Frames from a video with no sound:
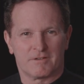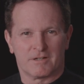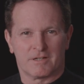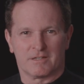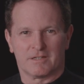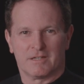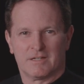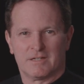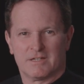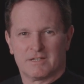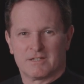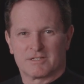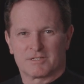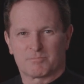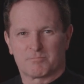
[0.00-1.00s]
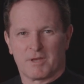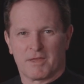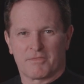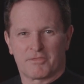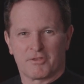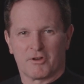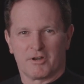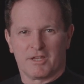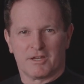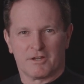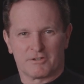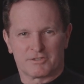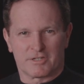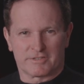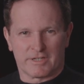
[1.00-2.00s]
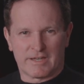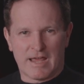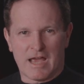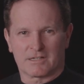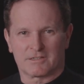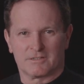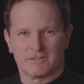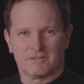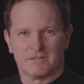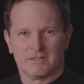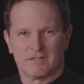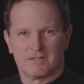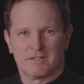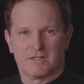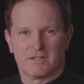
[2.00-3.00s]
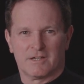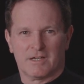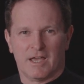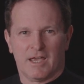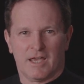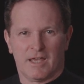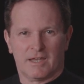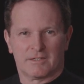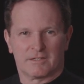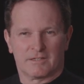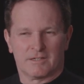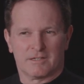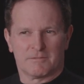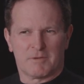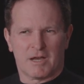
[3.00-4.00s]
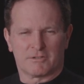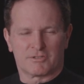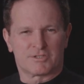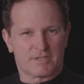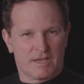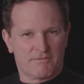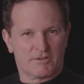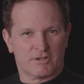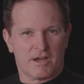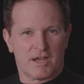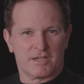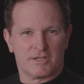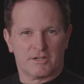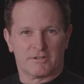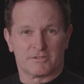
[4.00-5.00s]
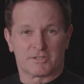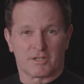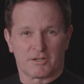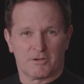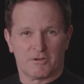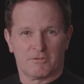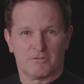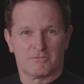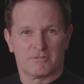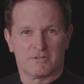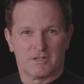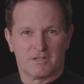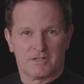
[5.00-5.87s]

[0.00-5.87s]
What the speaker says: I spent 30 years as an actor, and about 7 or 8 years ago,